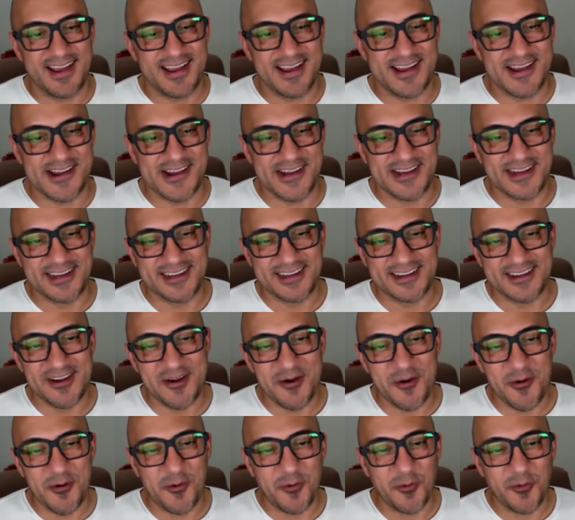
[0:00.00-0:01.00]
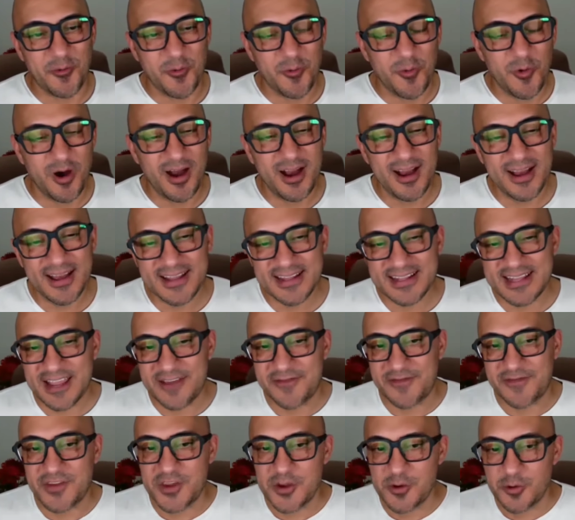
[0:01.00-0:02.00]
Uh,
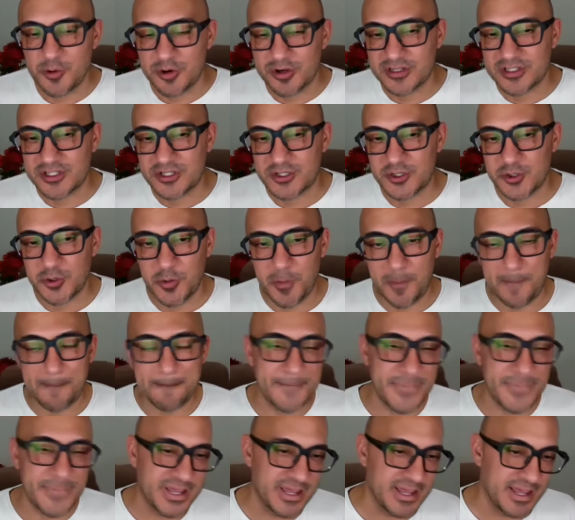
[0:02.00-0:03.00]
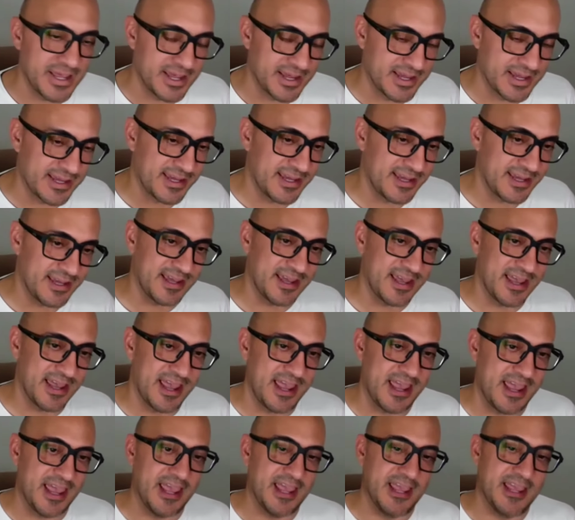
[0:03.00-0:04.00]
what, if you were to pick
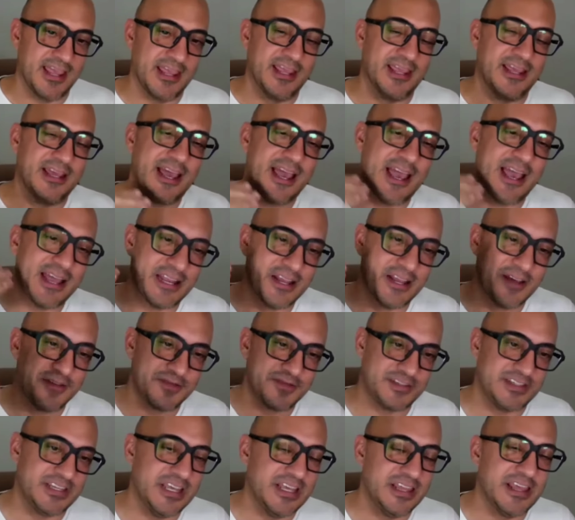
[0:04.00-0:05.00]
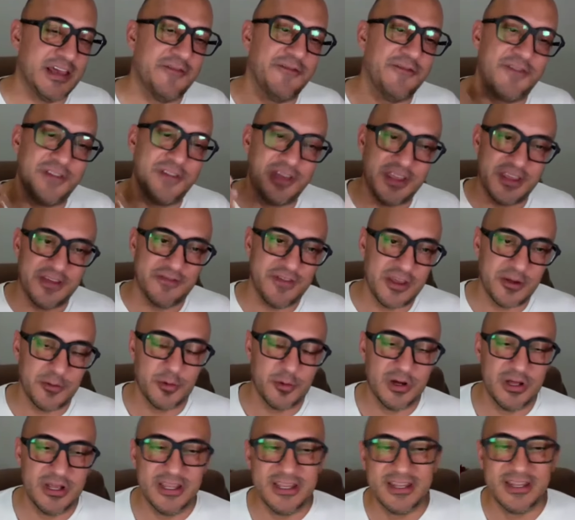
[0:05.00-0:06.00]
a N F T that
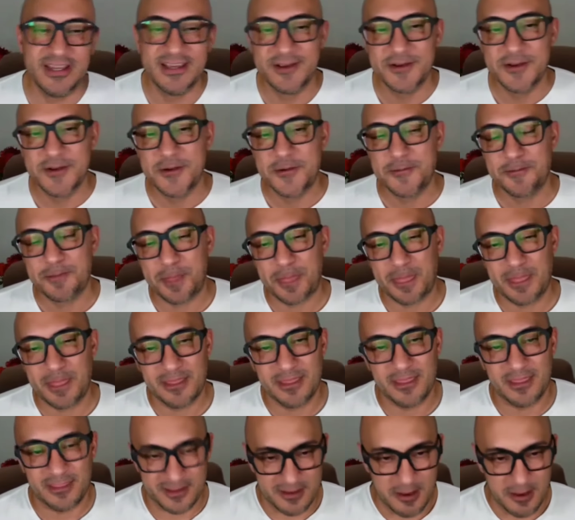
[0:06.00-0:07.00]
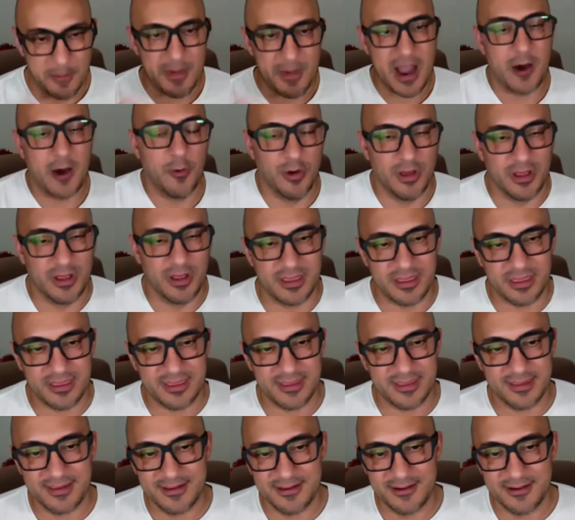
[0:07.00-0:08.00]
VeVe would come out
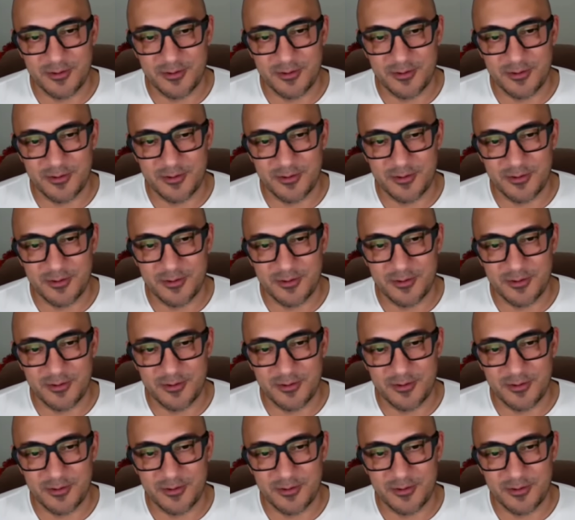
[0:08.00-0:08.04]
with,